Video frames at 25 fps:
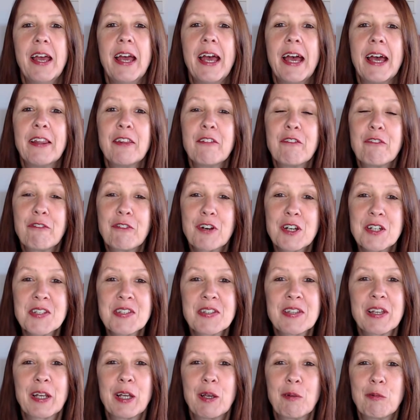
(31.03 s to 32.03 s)
And the first
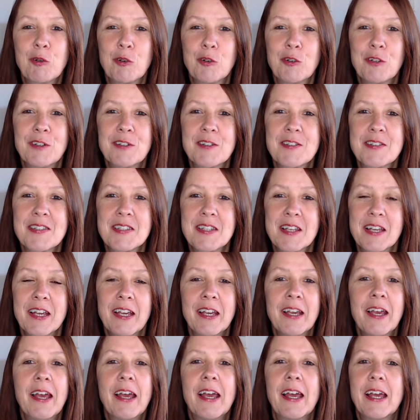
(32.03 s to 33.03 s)
thing I'm going to
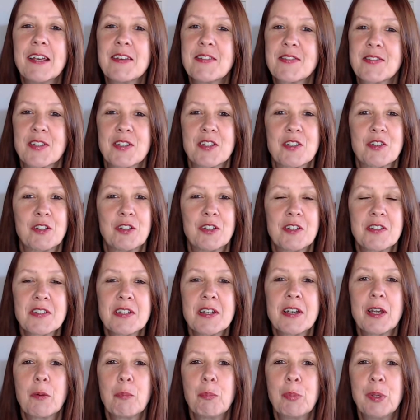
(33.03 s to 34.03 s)
say is there
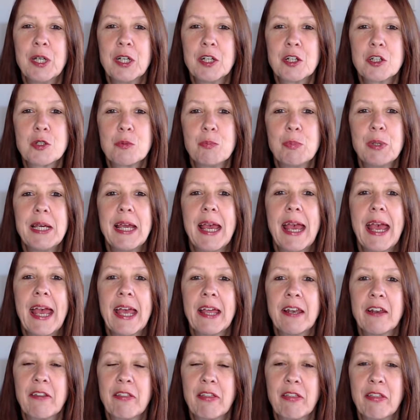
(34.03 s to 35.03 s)
doesn't appear to be
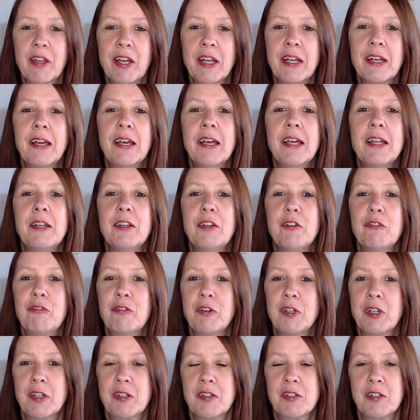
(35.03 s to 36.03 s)
anything
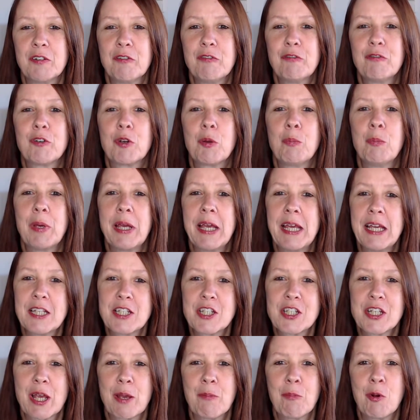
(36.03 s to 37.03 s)
definitive from
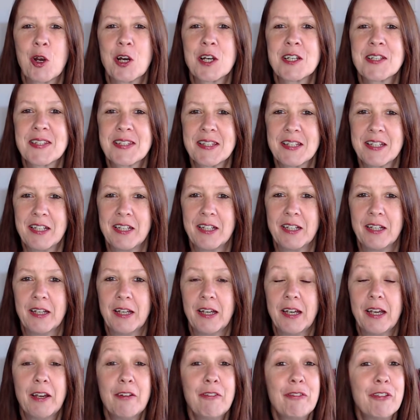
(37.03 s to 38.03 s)
HMRC.
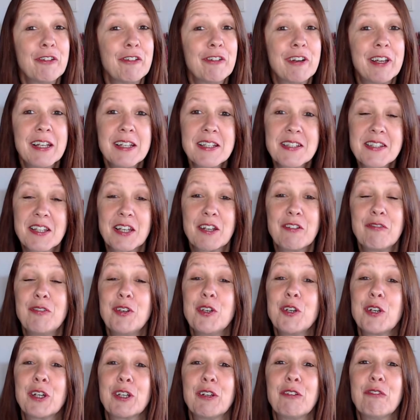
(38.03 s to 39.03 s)
If there is, if
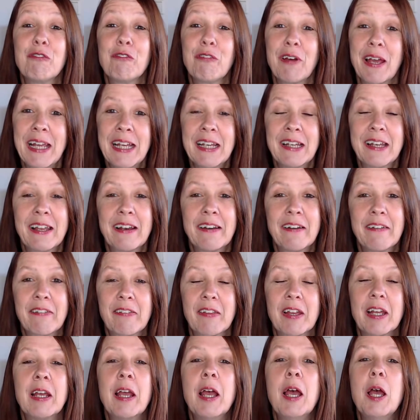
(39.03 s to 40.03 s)
you can find
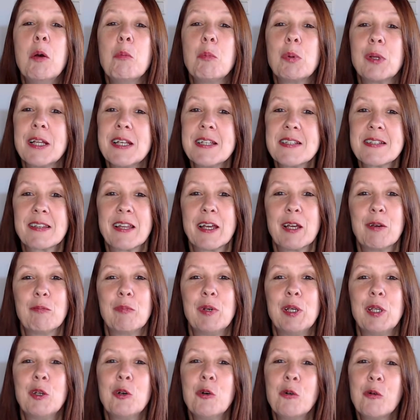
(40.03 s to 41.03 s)
anything, please let
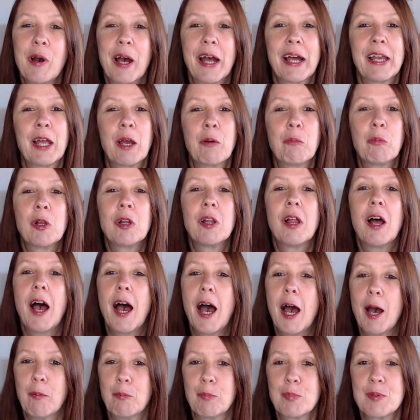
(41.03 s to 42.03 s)
me know and I will
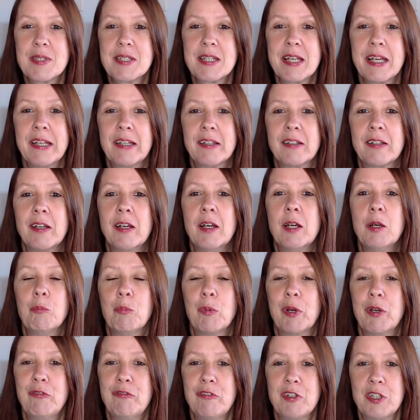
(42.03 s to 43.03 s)
update
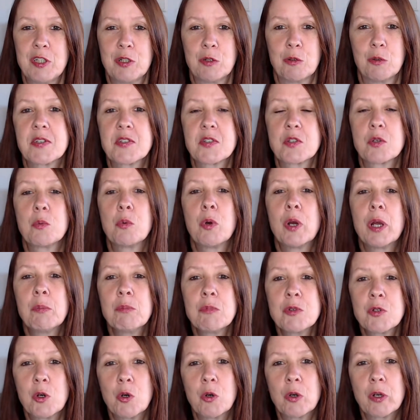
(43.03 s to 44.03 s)
my video. So what
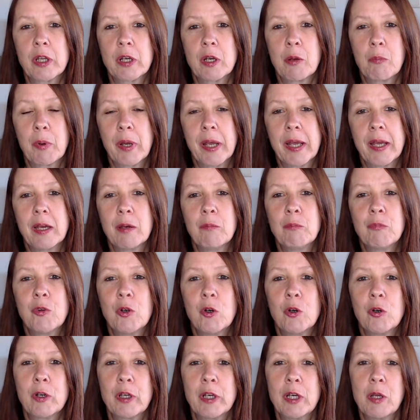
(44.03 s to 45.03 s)
I'm talking
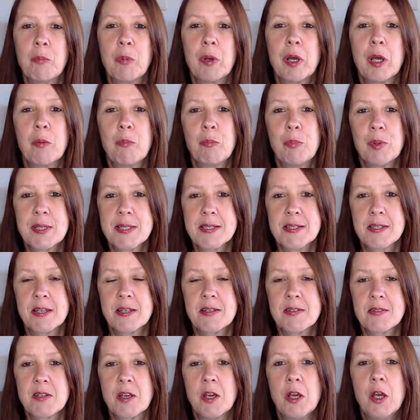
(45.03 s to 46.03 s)
about a
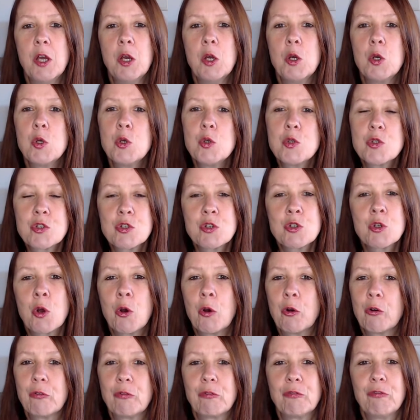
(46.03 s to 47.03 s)
business who's
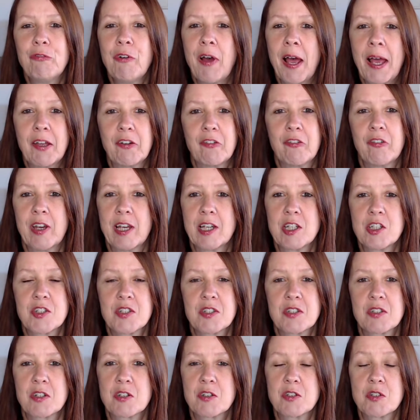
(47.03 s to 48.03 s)
not VAT
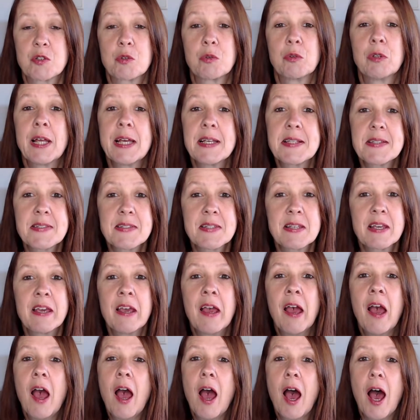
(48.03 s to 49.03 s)
registered. So let's
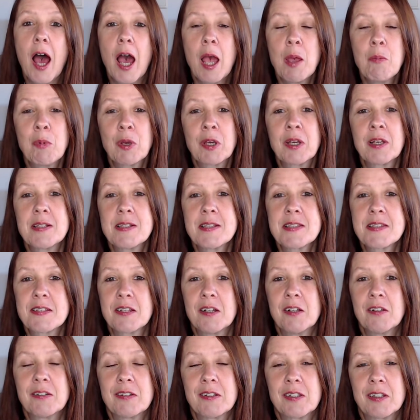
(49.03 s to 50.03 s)
say I'm a
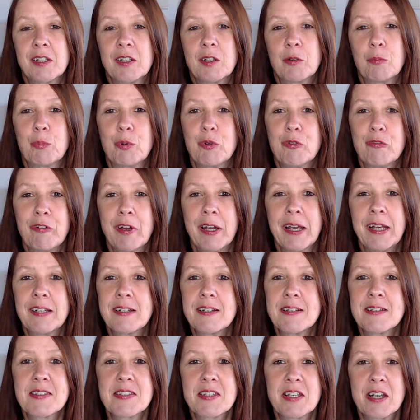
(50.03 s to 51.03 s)
consultant
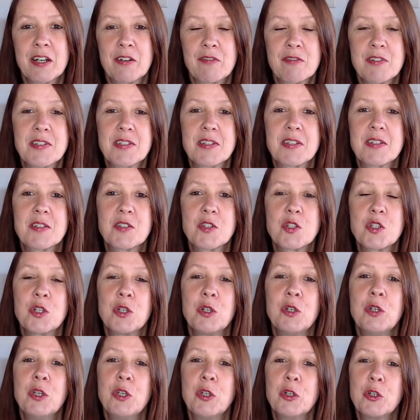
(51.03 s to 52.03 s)
providing services
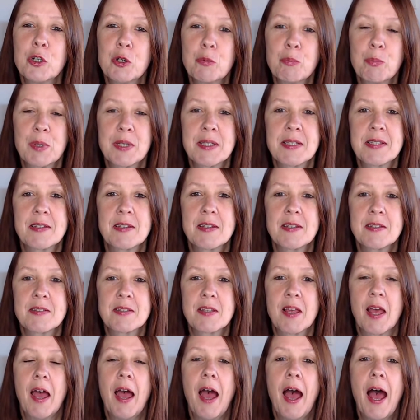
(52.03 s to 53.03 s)
to your
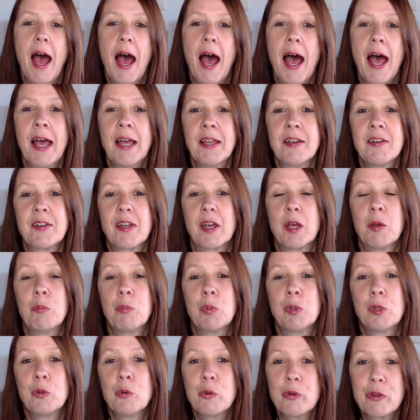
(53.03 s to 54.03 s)
business and I'm
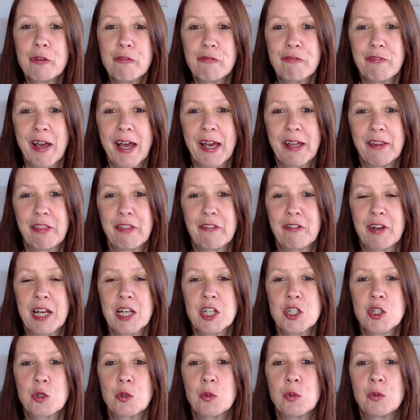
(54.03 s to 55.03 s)
below the VAT
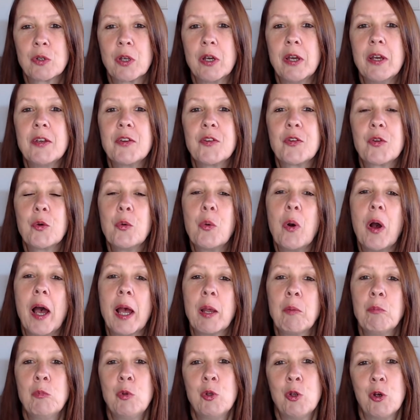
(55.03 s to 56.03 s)
threshold, so
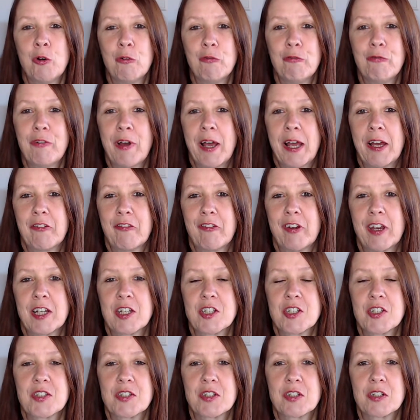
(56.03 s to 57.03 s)
I'm not VAT
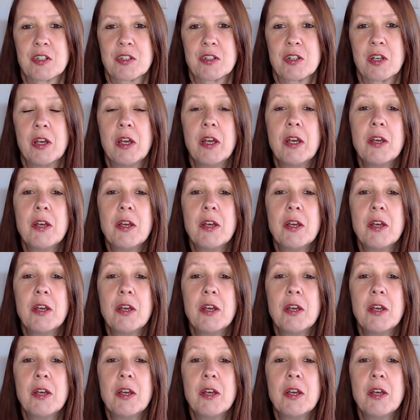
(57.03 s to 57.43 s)
registered.